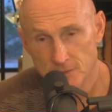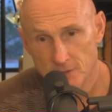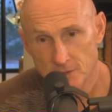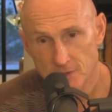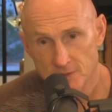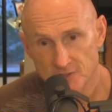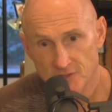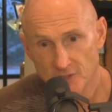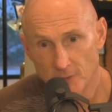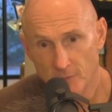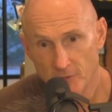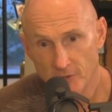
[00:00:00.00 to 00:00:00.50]

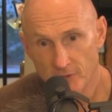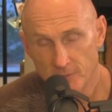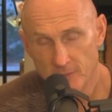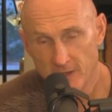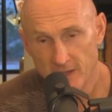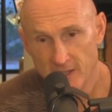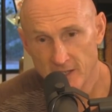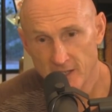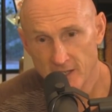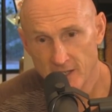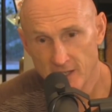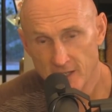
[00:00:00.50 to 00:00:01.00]
Some of them I
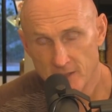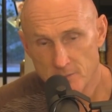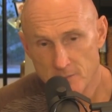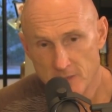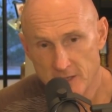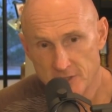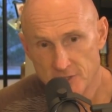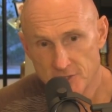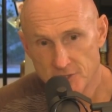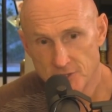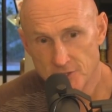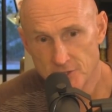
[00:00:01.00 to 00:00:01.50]
can't
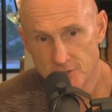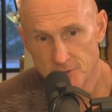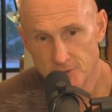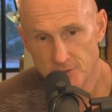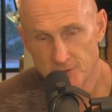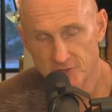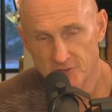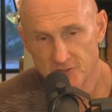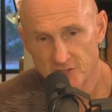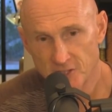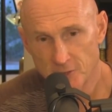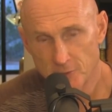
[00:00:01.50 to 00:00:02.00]
mention due to
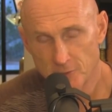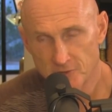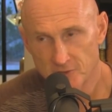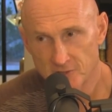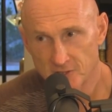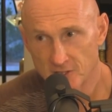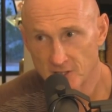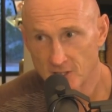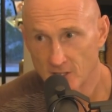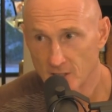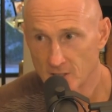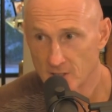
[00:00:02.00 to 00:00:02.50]
secrecy
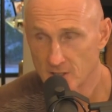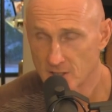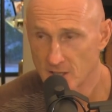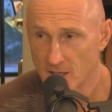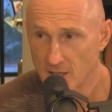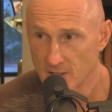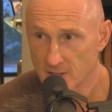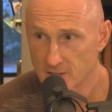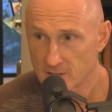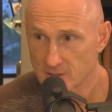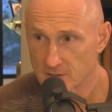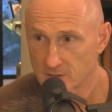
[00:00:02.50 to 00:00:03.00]

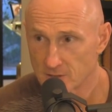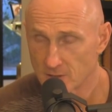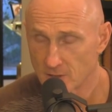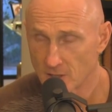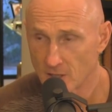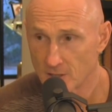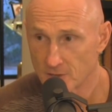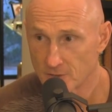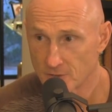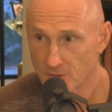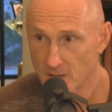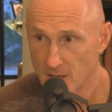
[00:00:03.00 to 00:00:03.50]
contacts,
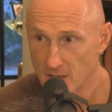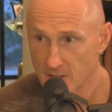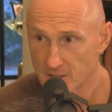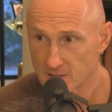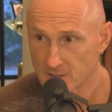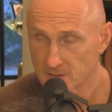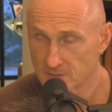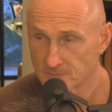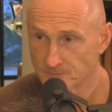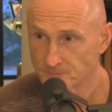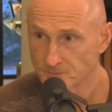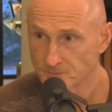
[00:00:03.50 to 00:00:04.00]
contracts